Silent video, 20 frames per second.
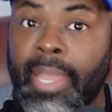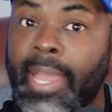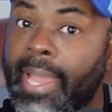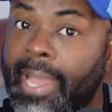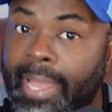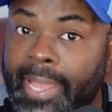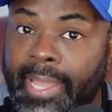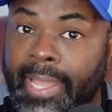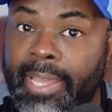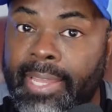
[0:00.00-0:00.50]

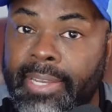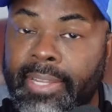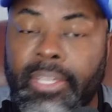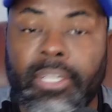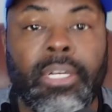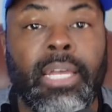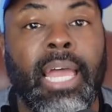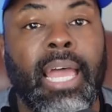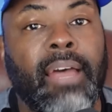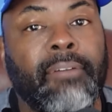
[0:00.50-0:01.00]
and
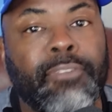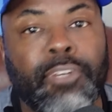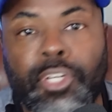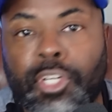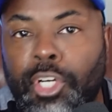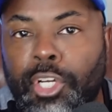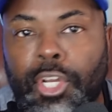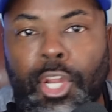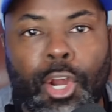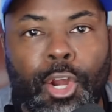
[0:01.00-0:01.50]
have
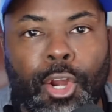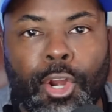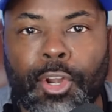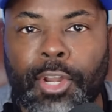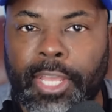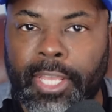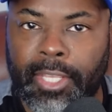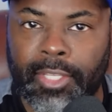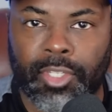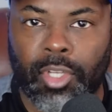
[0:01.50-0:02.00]
good
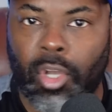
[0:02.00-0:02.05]
earnings